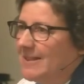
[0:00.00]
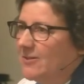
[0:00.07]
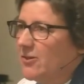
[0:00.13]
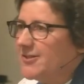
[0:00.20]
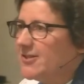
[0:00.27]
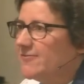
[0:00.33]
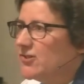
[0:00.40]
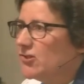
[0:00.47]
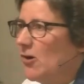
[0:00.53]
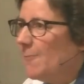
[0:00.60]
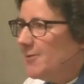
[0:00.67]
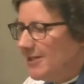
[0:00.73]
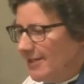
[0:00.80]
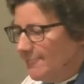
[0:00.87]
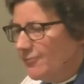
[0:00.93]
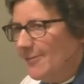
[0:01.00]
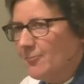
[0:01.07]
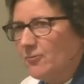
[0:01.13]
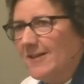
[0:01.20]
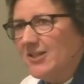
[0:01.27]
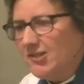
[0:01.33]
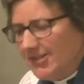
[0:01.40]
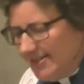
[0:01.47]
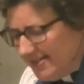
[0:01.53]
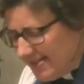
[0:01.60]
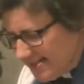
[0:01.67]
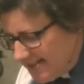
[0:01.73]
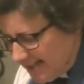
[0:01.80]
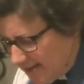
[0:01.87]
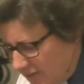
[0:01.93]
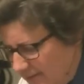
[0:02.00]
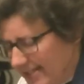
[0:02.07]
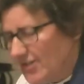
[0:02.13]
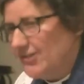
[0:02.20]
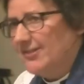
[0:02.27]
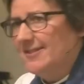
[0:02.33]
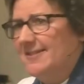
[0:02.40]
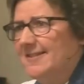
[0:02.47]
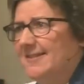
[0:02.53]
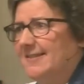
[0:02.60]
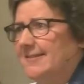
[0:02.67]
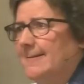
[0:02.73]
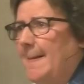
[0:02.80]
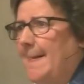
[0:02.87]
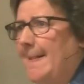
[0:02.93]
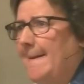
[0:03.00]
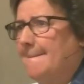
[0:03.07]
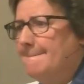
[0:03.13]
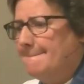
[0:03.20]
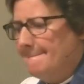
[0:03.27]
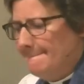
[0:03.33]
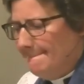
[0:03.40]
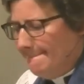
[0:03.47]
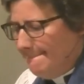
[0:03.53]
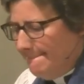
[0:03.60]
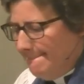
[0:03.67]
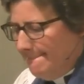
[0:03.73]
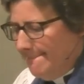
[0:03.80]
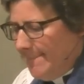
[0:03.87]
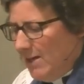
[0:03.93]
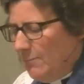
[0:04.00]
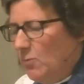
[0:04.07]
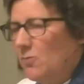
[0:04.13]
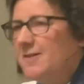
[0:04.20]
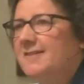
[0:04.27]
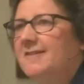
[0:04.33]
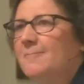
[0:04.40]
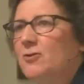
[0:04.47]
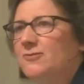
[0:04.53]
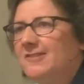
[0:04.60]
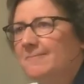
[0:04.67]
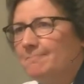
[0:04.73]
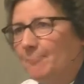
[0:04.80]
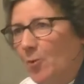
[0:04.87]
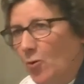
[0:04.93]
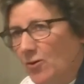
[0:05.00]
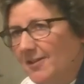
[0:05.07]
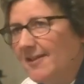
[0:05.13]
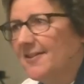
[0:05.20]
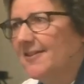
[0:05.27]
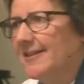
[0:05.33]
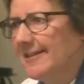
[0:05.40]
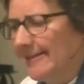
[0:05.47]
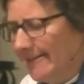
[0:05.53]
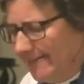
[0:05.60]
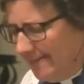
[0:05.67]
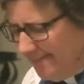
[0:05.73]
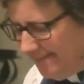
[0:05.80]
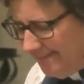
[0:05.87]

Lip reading: lots of shopping and preparations and decorations. But what is the most important thing?